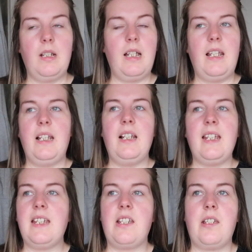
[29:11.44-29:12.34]
at
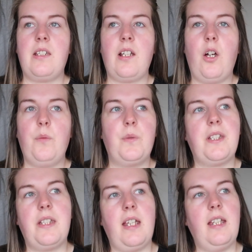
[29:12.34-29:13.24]
least, I
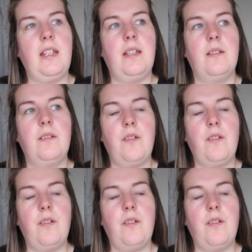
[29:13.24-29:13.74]
would say,